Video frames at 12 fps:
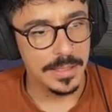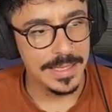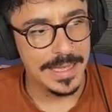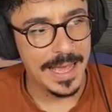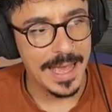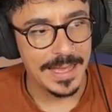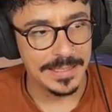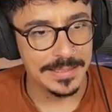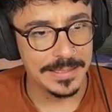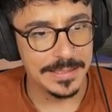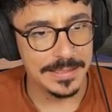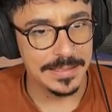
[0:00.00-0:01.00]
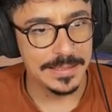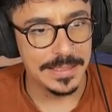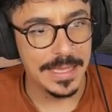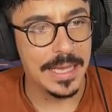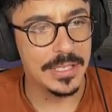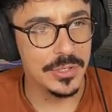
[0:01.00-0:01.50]
Yes.
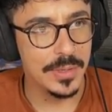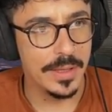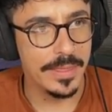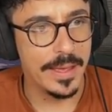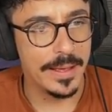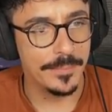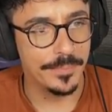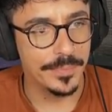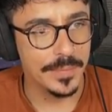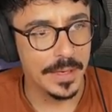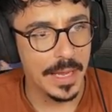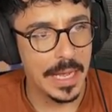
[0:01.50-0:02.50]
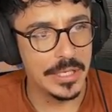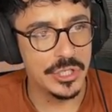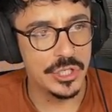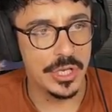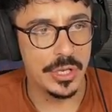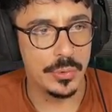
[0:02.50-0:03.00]
Yeah, I do like that. I
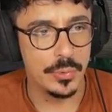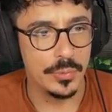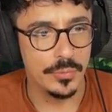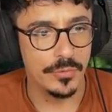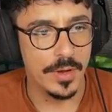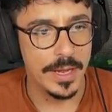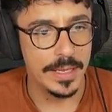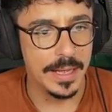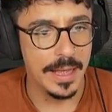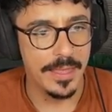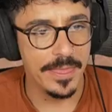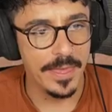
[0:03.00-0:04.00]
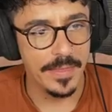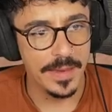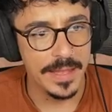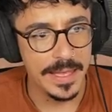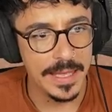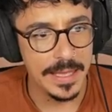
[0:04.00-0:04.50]
do. Right. And then
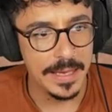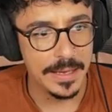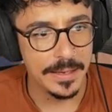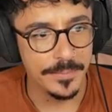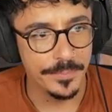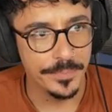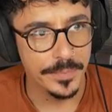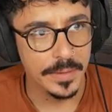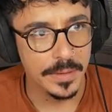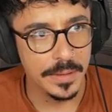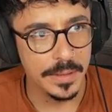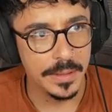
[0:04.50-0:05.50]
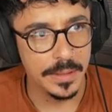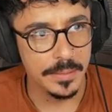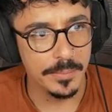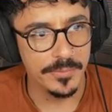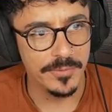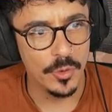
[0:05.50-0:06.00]
here,
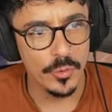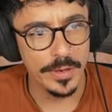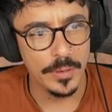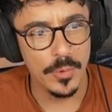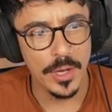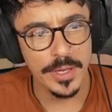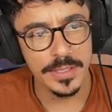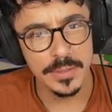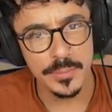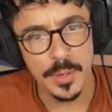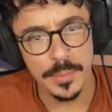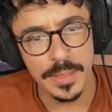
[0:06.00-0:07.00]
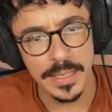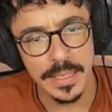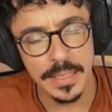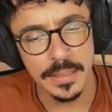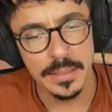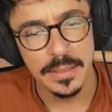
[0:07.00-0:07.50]
um, flooring wise,
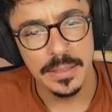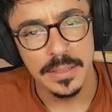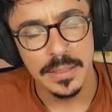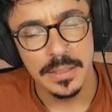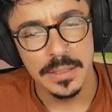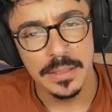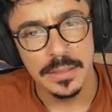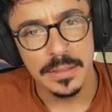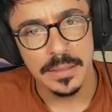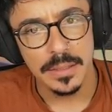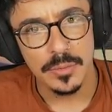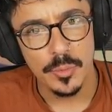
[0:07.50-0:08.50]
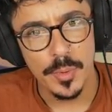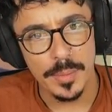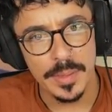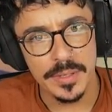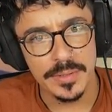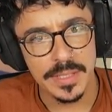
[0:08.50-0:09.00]
probably, we'll
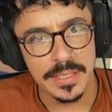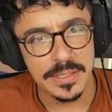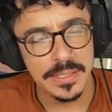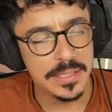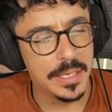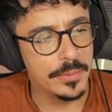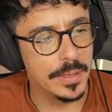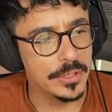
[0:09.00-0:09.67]
probably use that stone